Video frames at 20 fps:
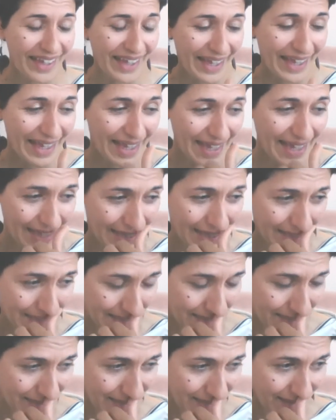
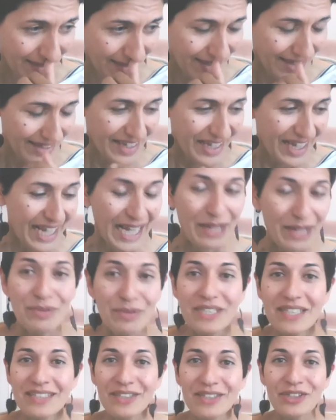And I
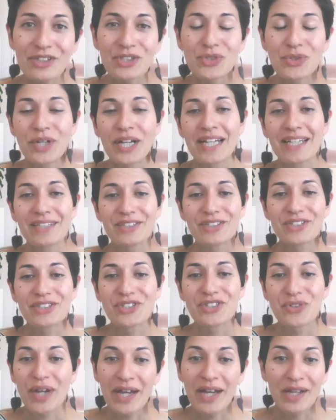was still trying to
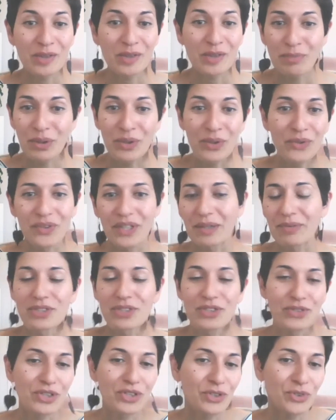straddle both. I was
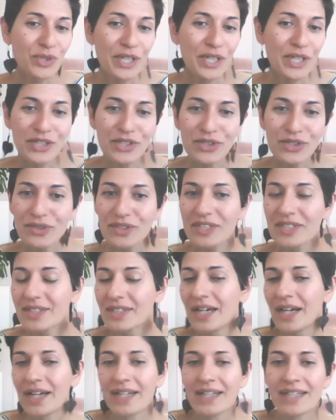still trying to do the
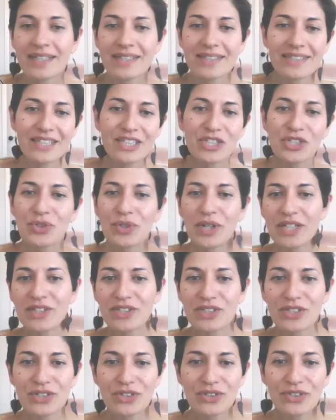science and trying
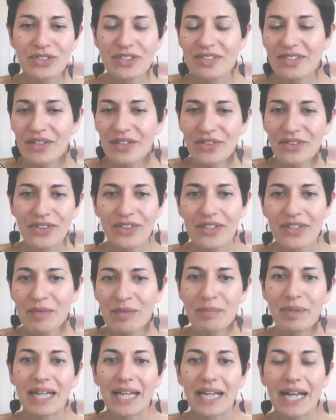to do this other thing,
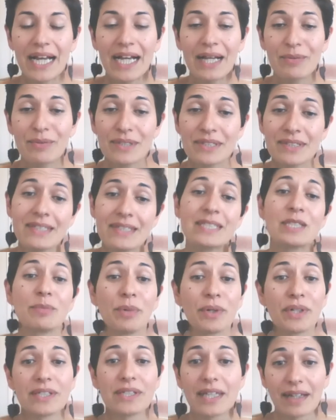but I was
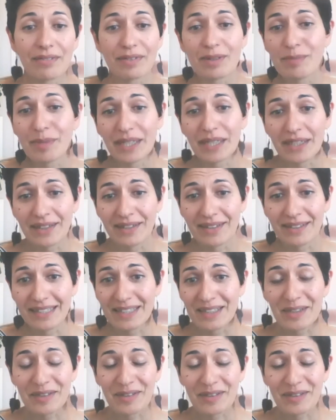disappointing everybody. I